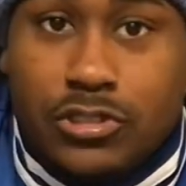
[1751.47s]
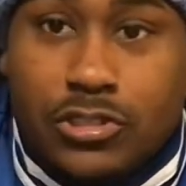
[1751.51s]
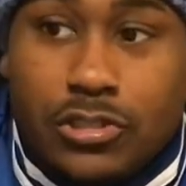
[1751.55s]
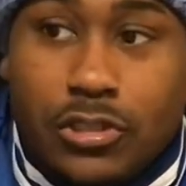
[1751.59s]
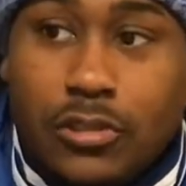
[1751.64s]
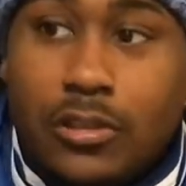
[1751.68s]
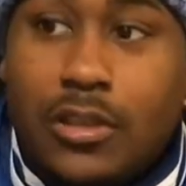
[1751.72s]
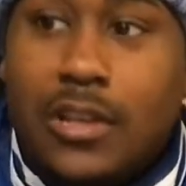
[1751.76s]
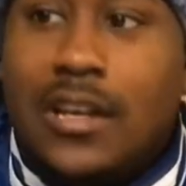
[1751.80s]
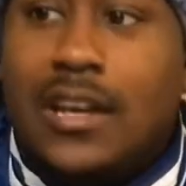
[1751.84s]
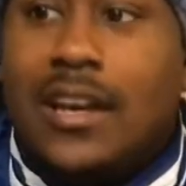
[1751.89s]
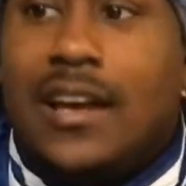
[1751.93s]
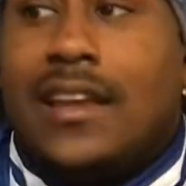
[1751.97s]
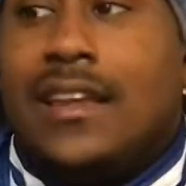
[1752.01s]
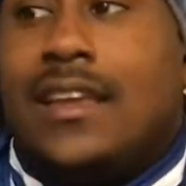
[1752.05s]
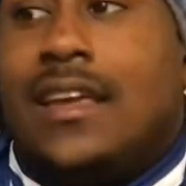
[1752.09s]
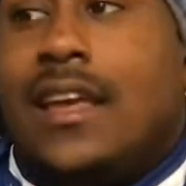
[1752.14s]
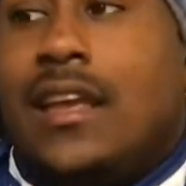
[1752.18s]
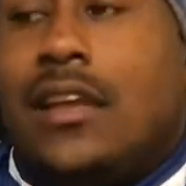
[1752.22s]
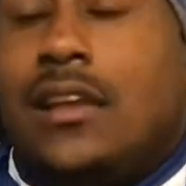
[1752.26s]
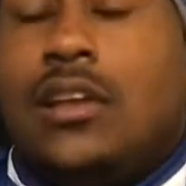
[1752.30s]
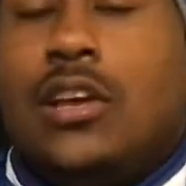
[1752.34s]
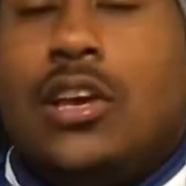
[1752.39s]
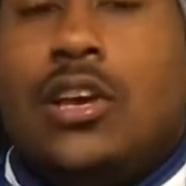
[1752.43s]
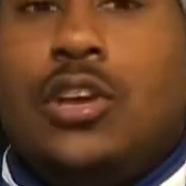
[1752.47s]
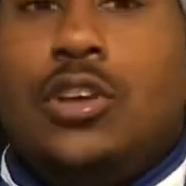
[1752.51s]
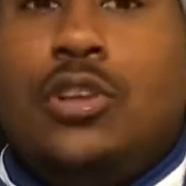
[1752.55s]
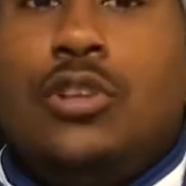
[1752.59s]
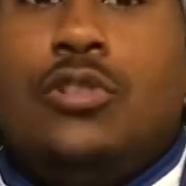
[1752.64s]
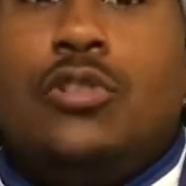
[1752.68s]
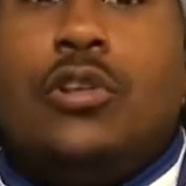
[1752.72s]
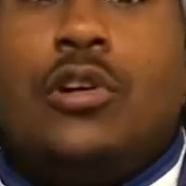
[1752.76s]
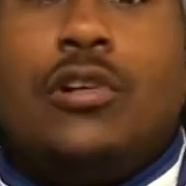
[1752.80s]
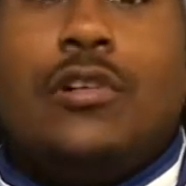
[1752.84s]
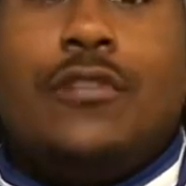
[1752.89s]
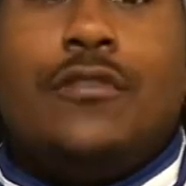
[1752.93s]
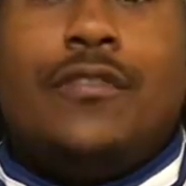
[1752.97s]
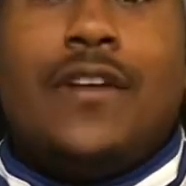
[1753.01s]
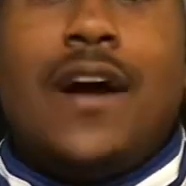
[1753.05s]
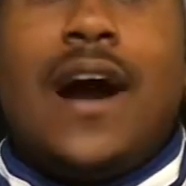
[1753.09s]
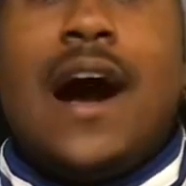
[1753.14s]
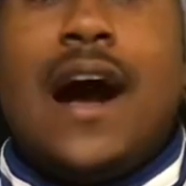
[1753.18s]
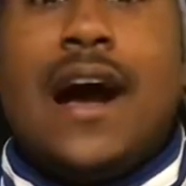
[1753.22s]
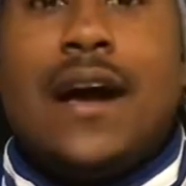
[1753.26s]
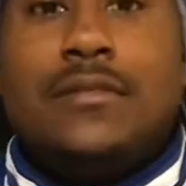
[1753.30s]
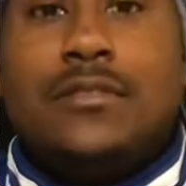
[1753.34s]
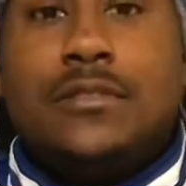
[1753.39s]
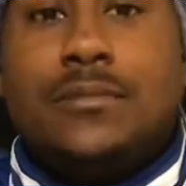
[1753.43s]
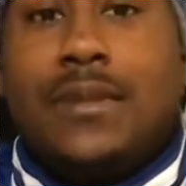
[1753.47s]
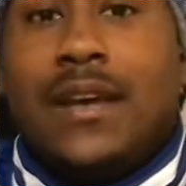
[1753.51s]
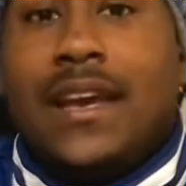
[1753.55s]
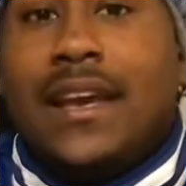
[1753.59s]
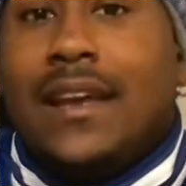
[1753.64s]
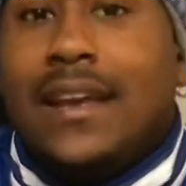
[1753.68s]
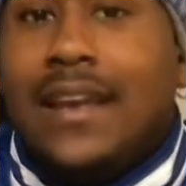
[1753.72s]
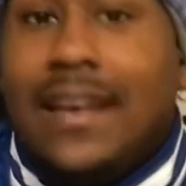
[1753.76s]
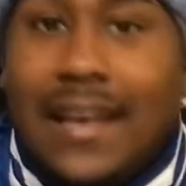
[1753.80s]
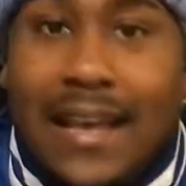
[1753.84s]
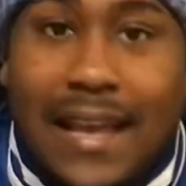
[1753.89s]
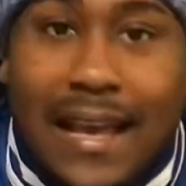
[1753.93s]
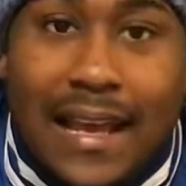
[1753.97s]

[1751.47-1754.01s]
So, again, you know the vibes, man.